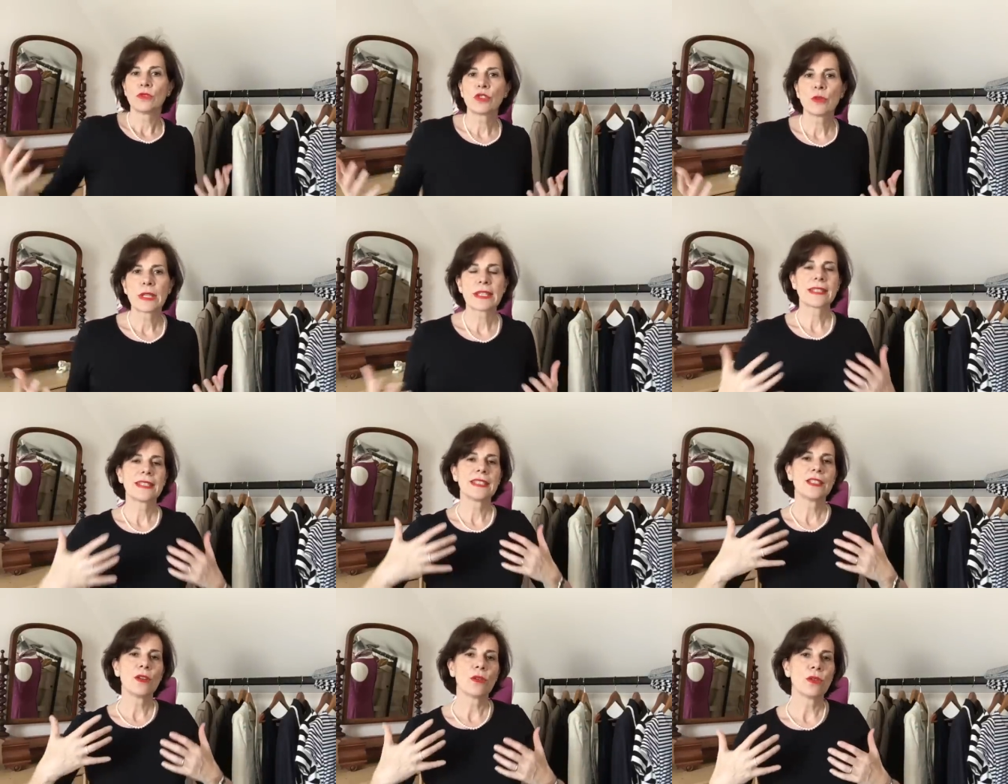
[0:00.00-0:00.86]

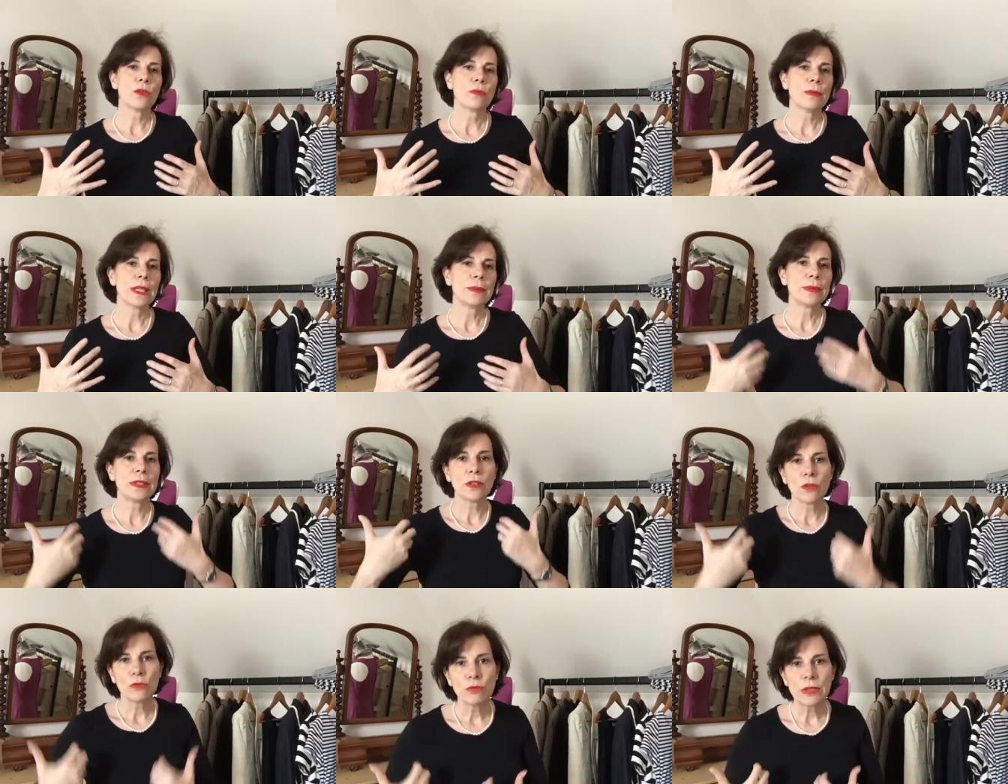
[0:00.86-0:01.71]
dressy or
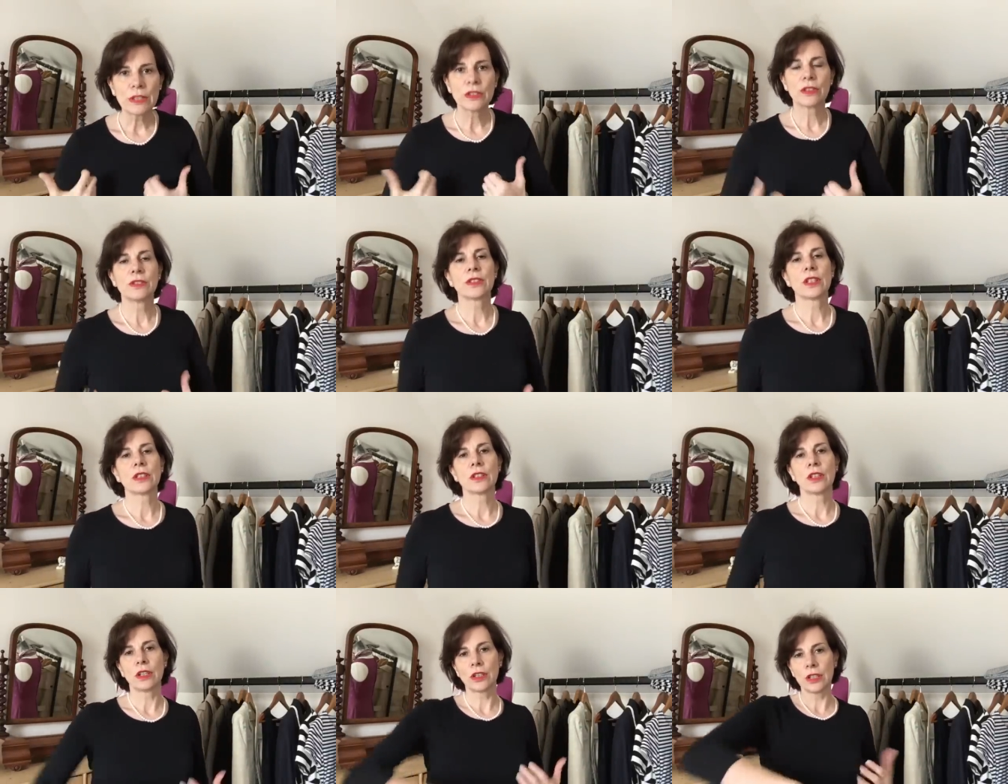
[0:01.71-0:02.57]
maybe a winter
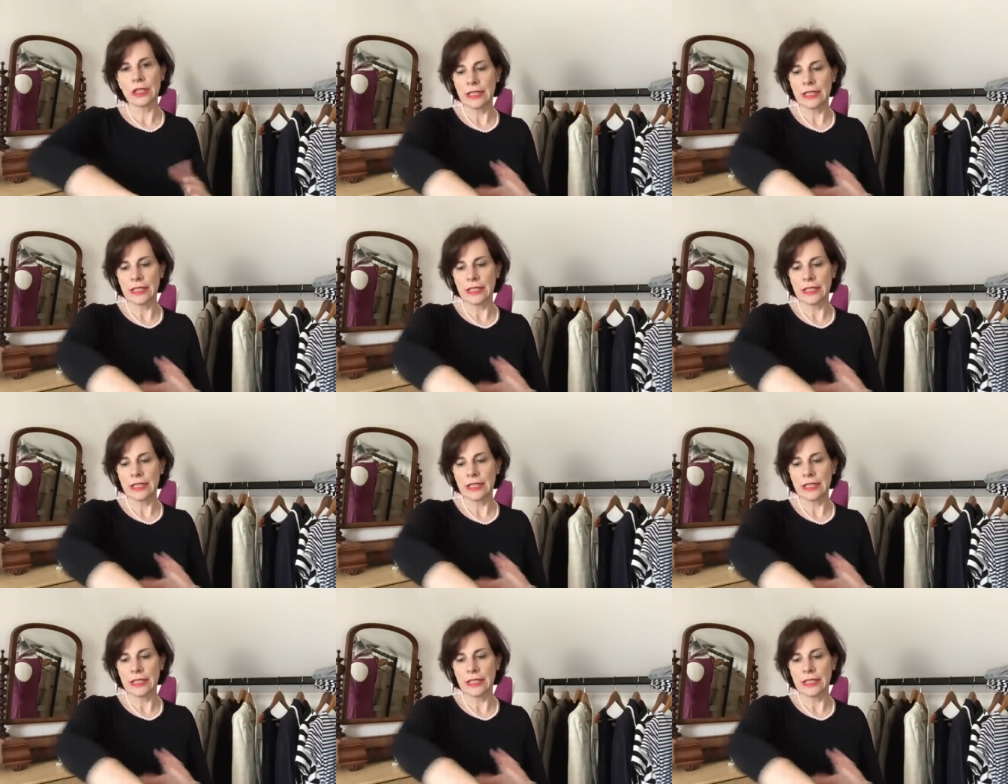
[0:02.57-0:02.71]
dark color